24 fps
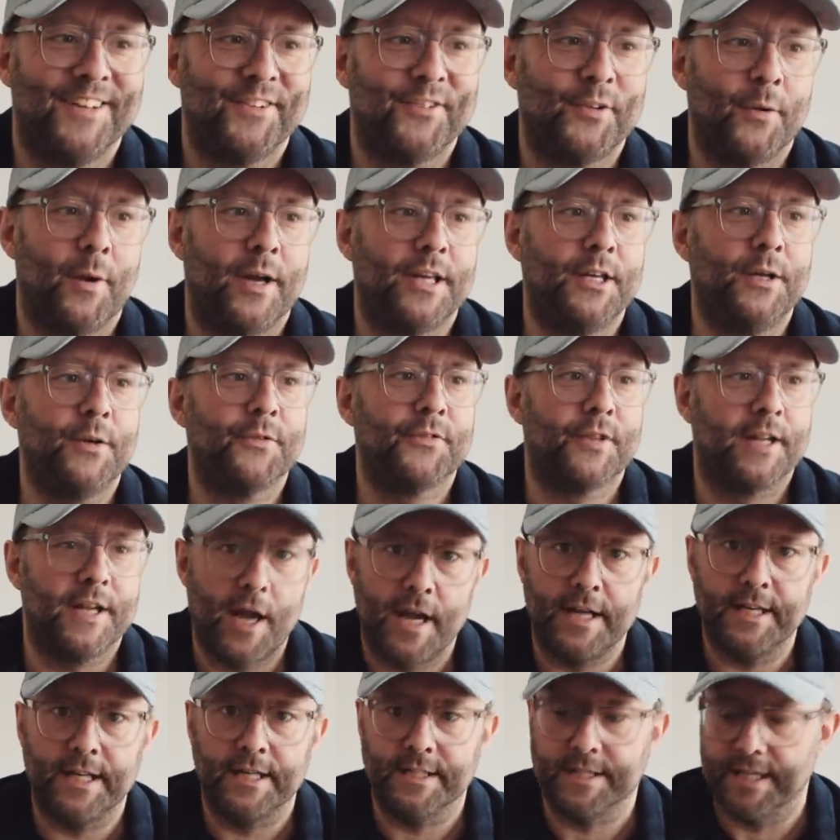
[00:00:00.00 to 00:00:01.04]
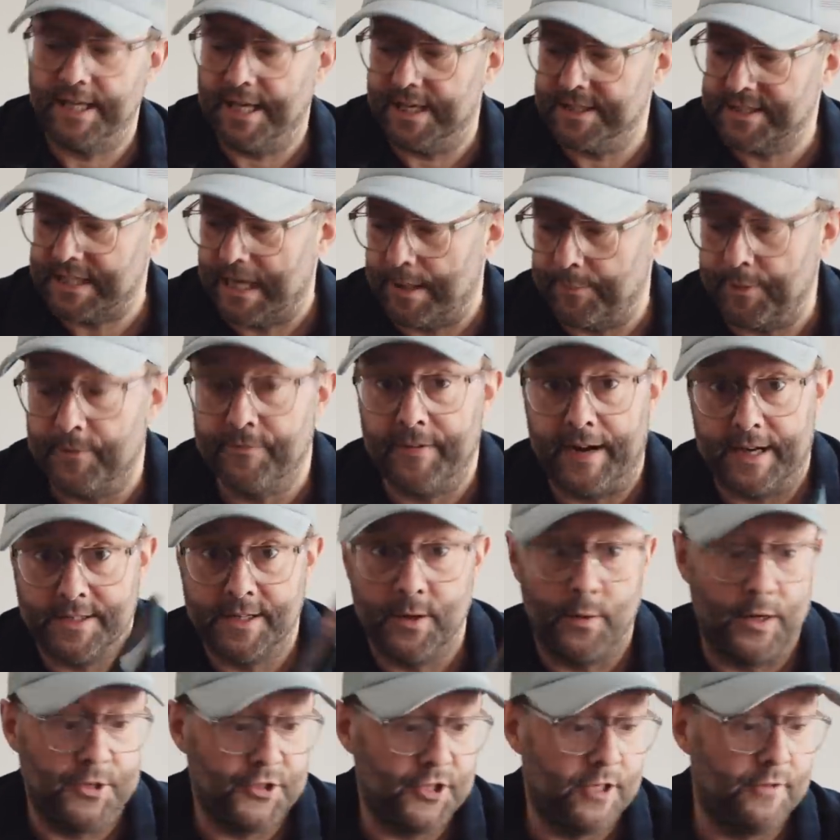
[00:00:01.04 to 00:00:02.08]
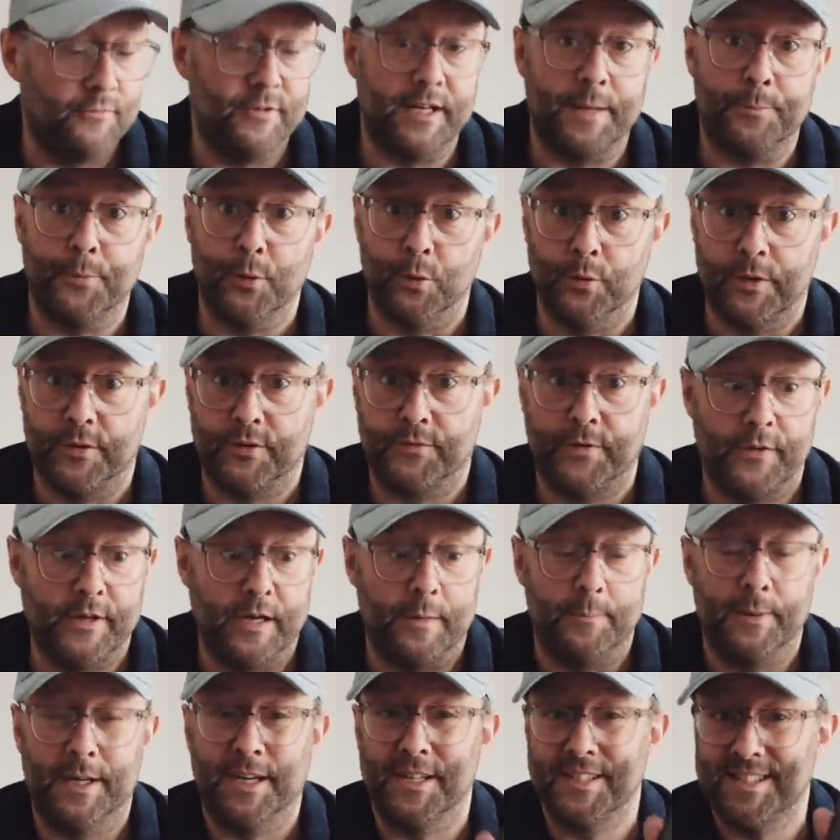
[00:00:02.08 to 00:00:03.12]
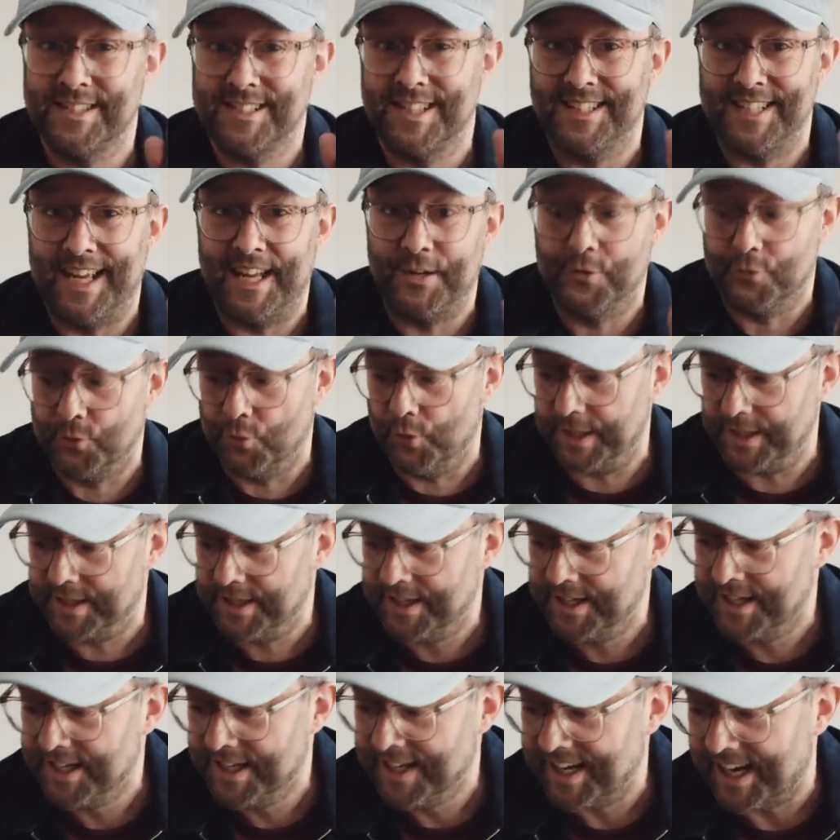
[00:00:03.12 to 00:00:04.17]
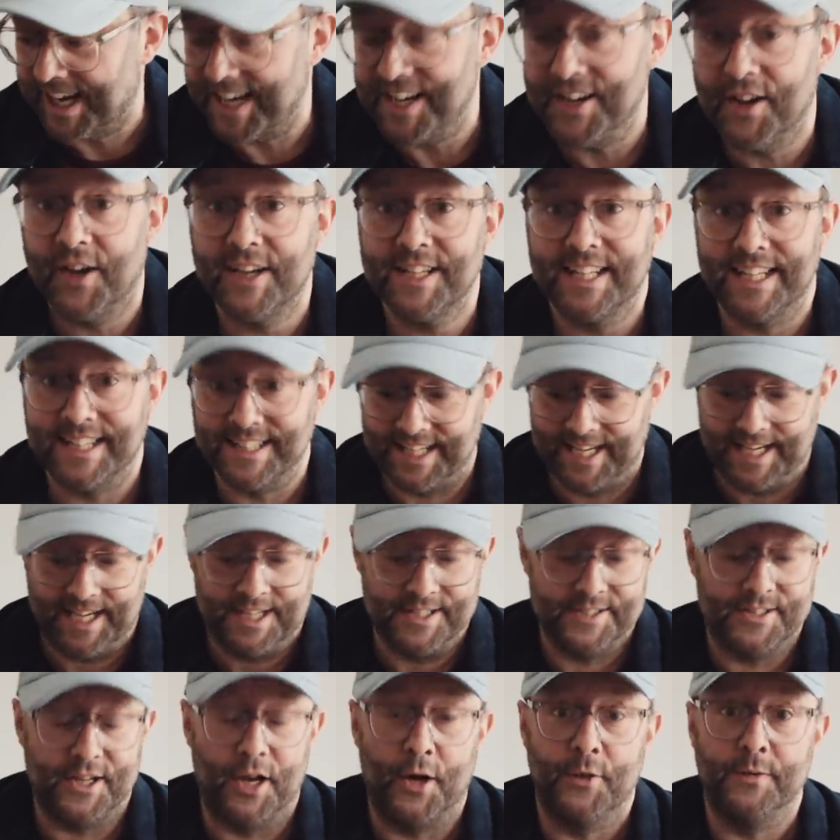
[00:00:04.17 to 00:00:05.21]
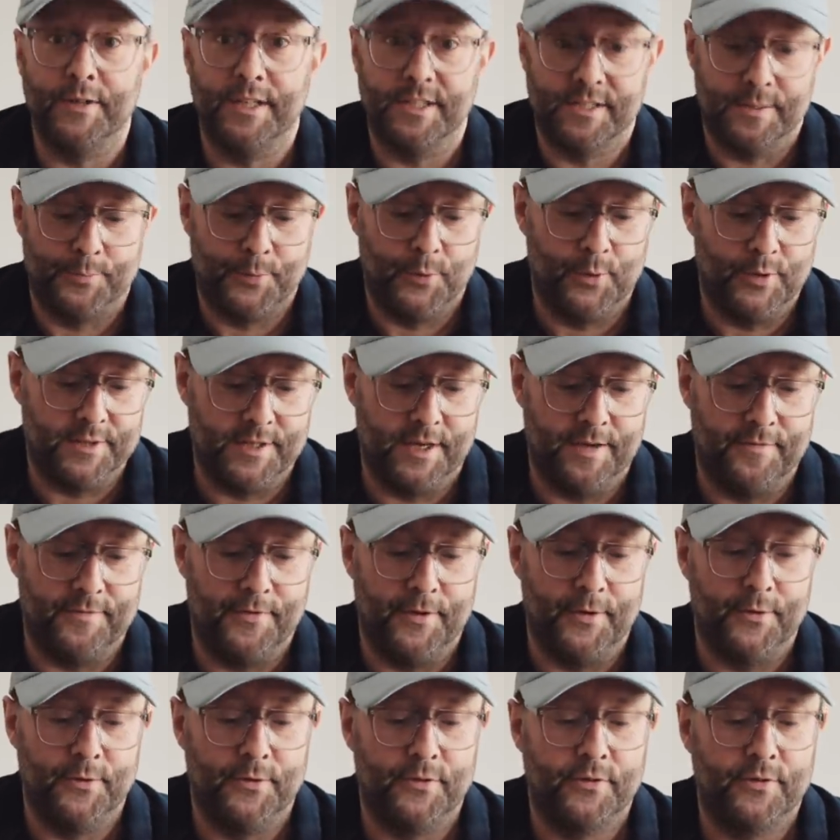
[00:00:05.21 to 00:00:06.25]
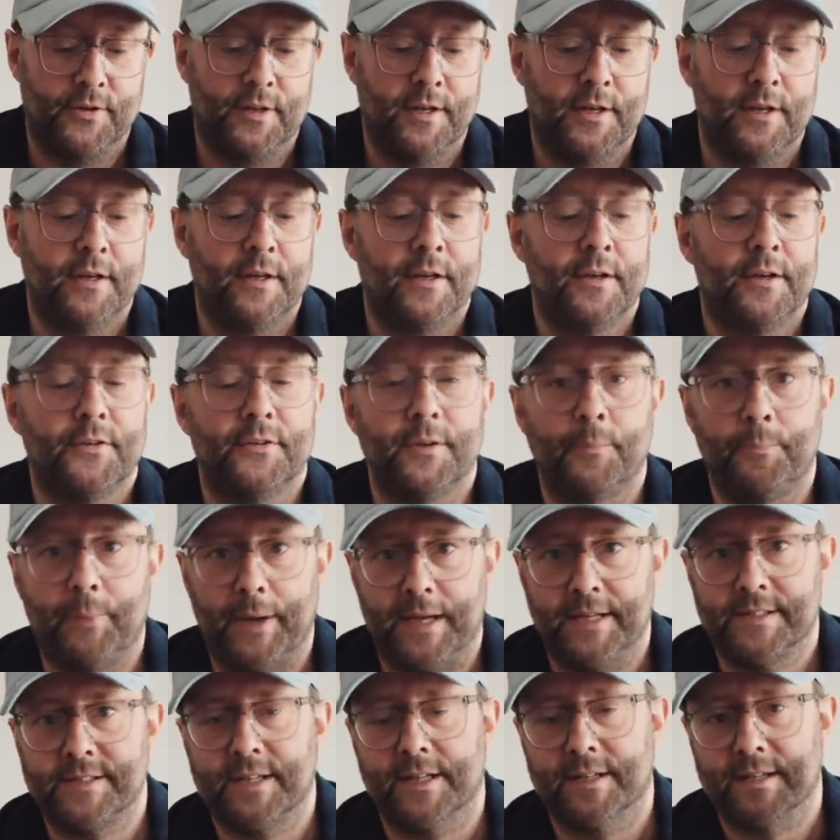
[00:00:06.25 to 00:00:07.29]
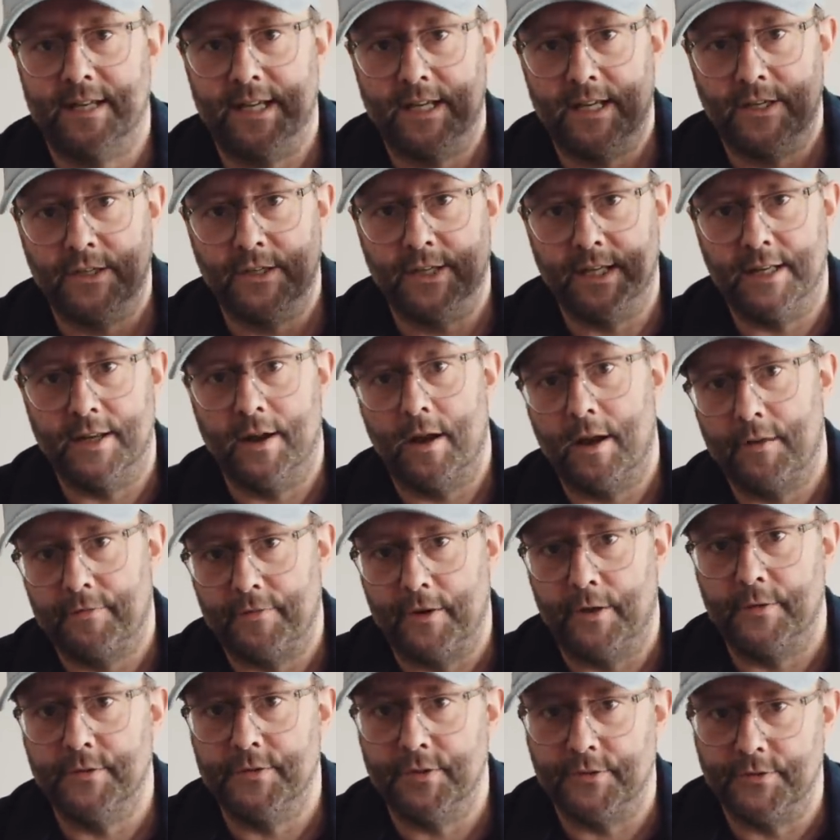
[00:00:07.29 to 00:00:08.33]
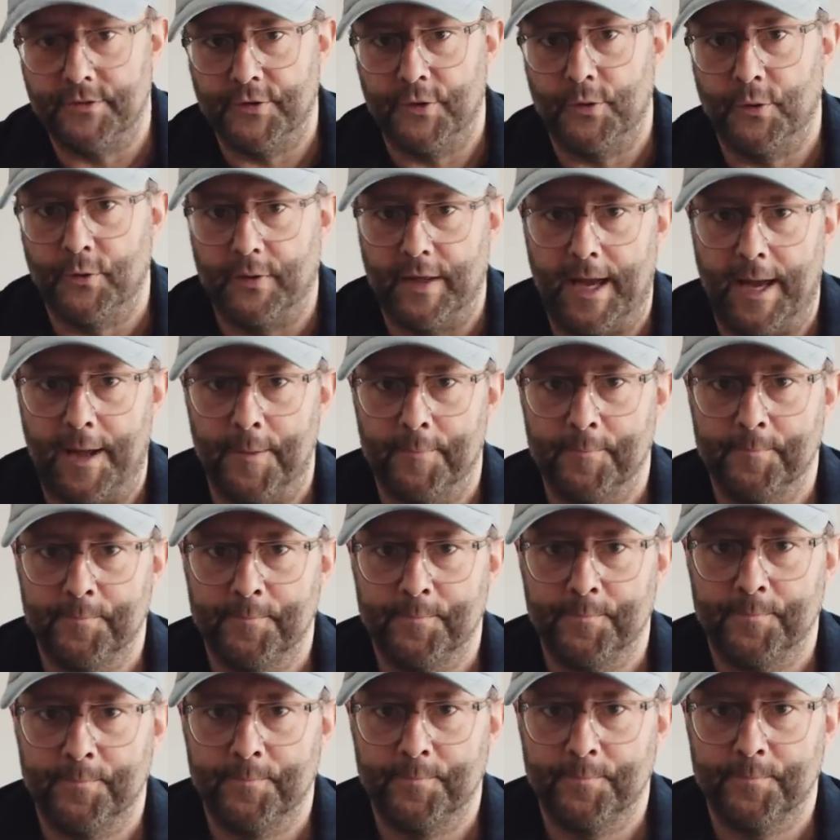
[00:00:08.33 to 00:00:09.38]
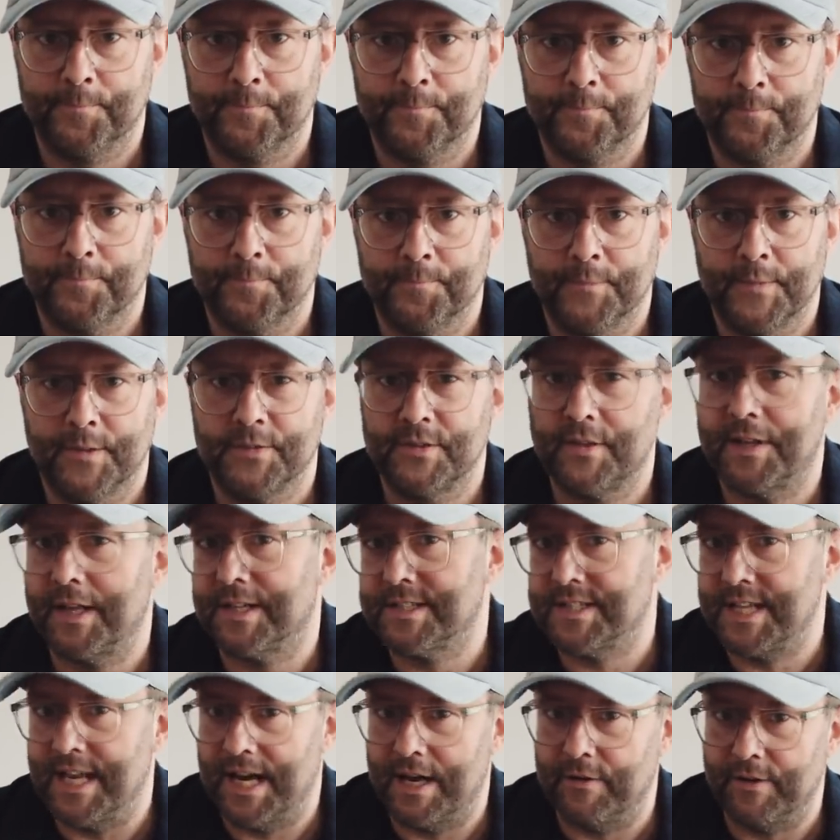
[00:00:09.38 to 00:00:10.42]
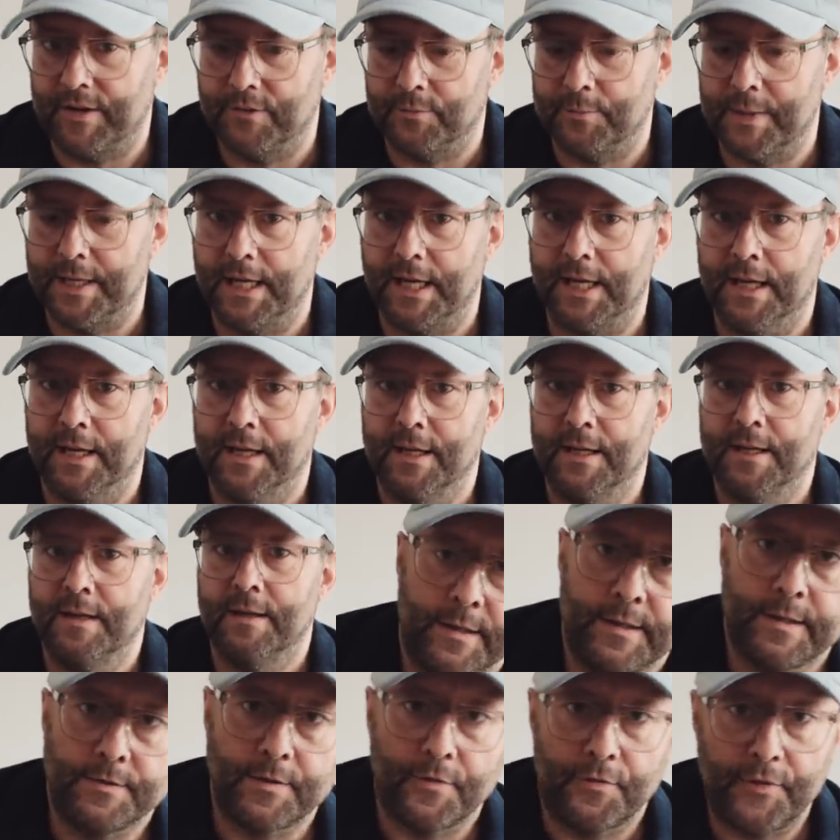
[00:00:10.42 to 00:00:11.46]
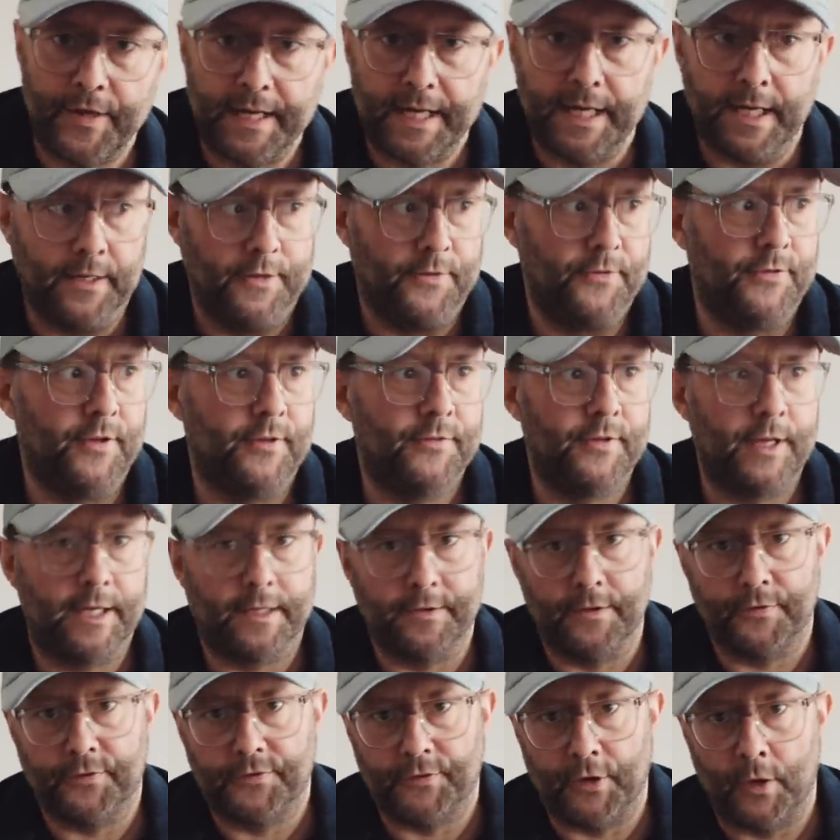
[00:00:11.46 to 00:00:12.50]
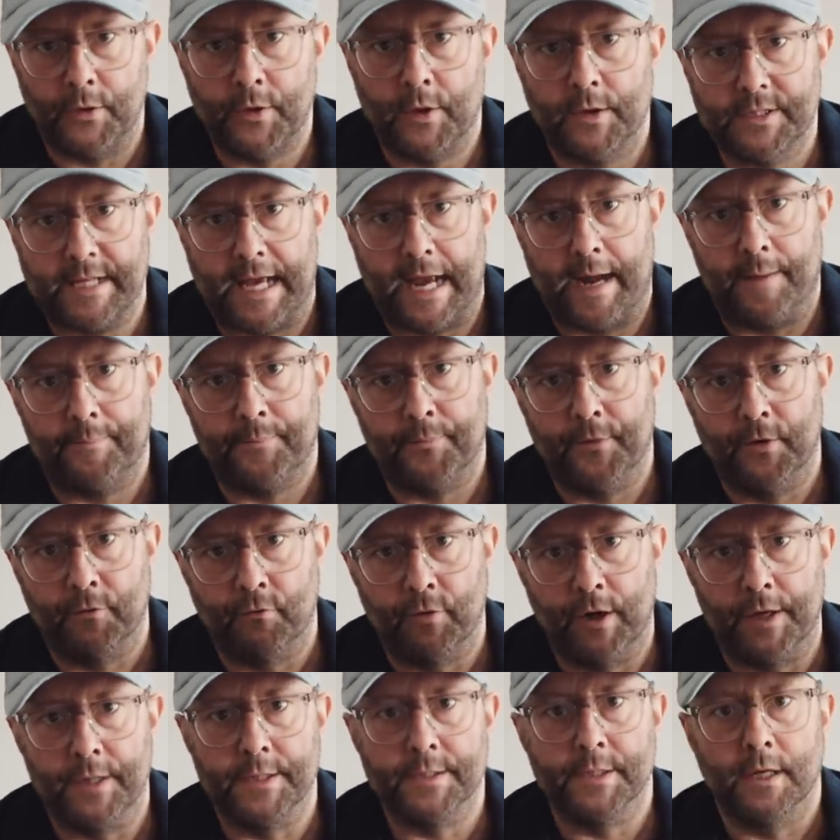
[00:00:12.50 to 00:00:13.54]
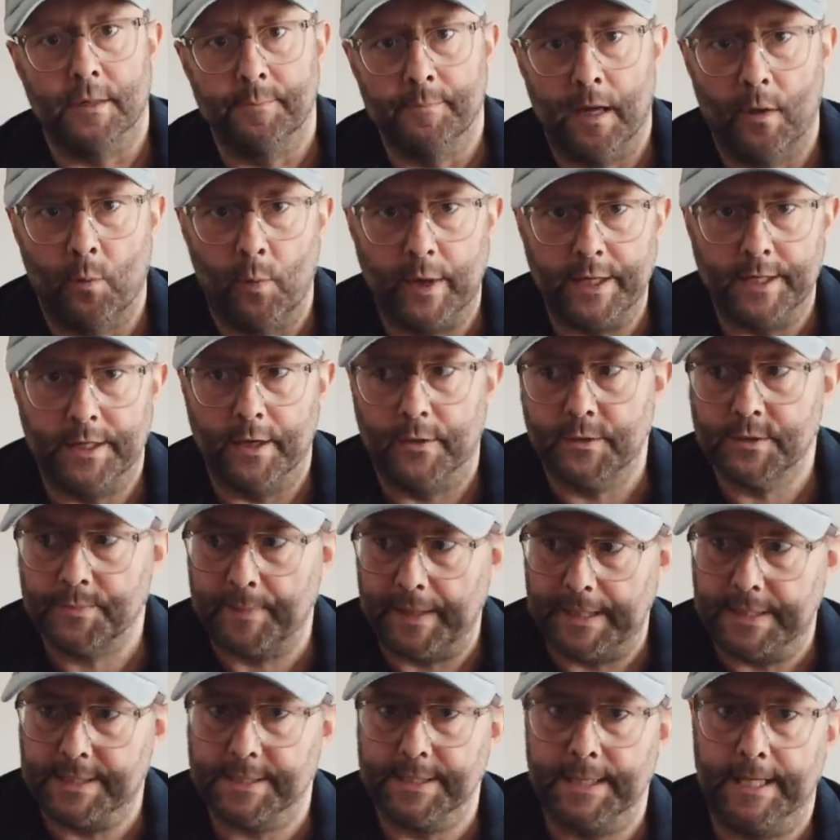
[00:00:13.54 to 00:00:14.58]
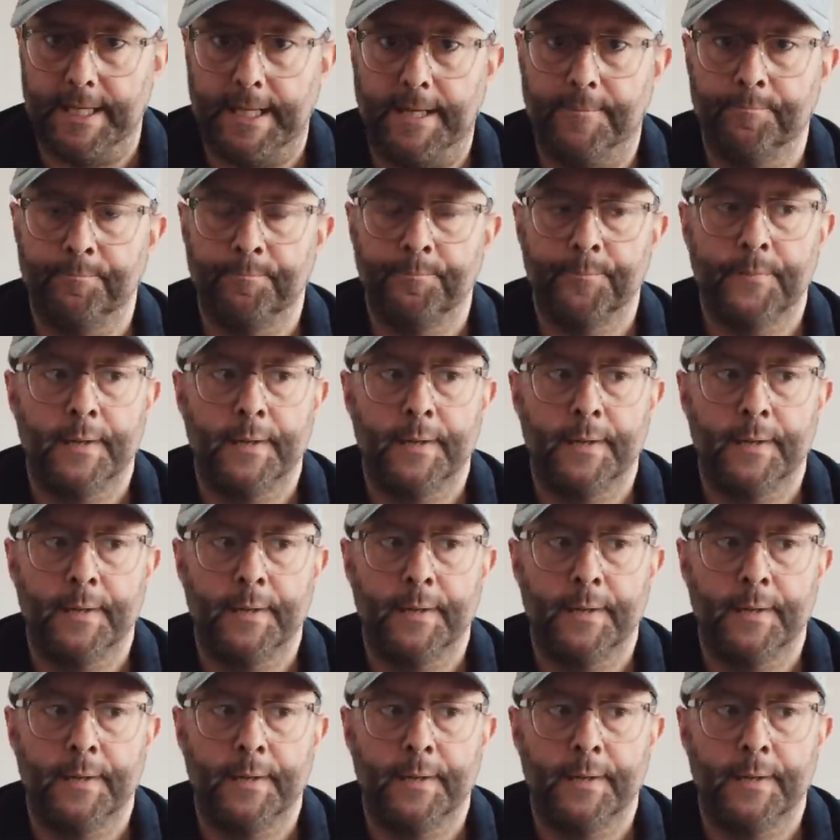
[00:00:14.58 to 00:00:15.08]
So I use the Lightning DS app. In fact, no, I shouldn't really pull this phone up because this is Android and Lightning DS only supports iPhones. So basically you need an iPhone to do that. So that's the Aries Mini. Now the thing is like the Sonos app that runs on my Windows PC